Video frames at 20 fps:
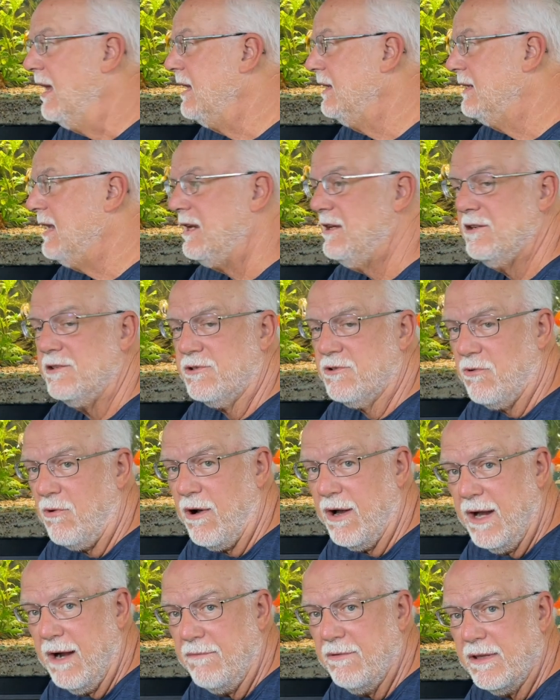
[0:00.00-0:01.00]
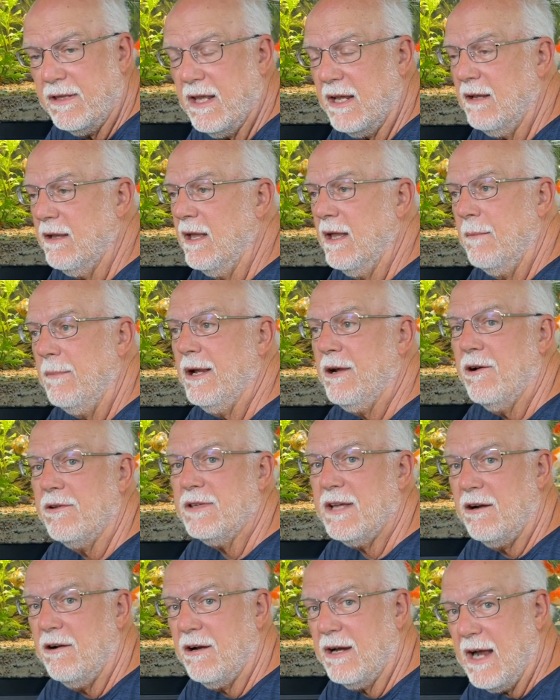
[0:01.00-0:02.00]
They destroy everything because
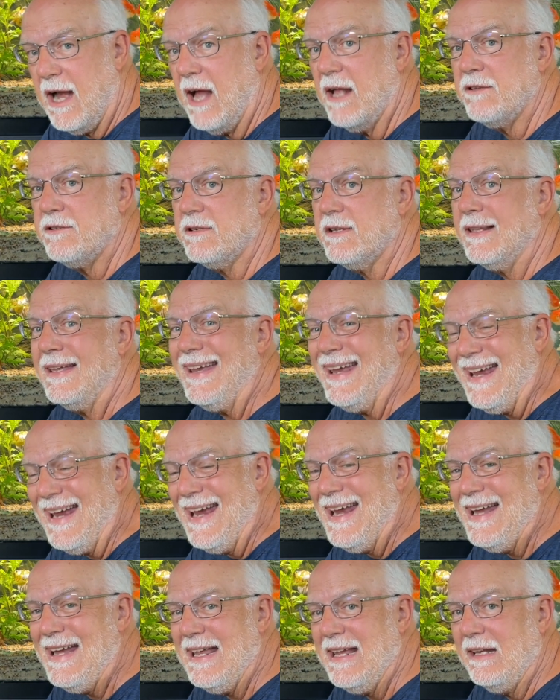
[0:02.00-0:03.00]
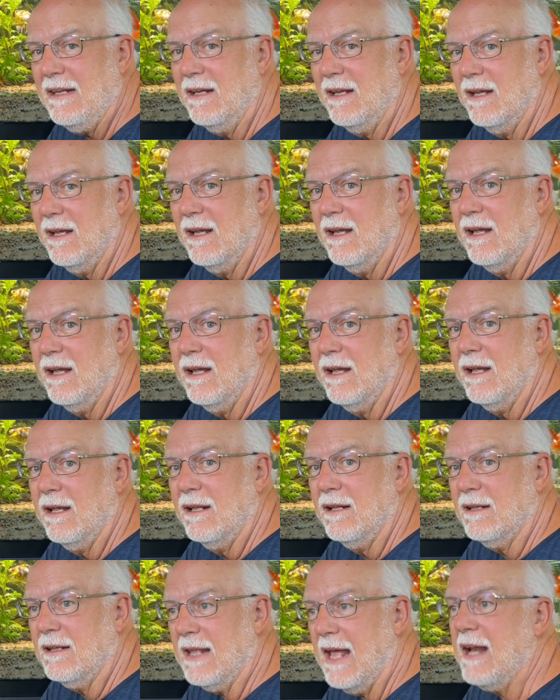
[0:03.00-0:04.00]
they're constantly eating.
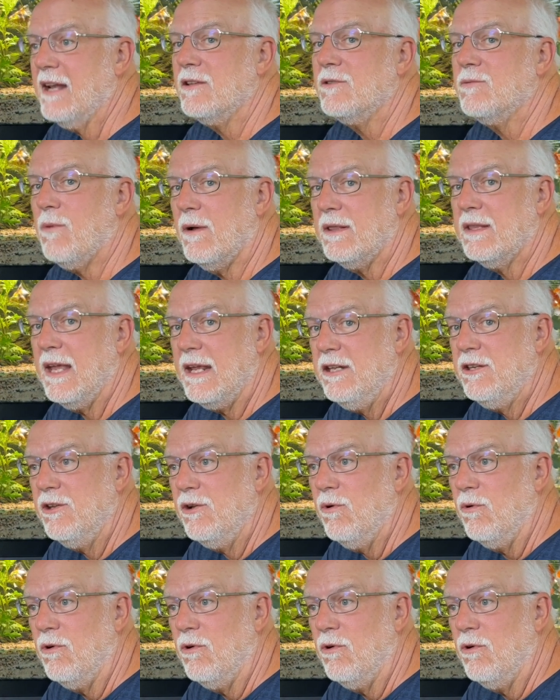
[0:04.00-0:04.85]
That is what they do.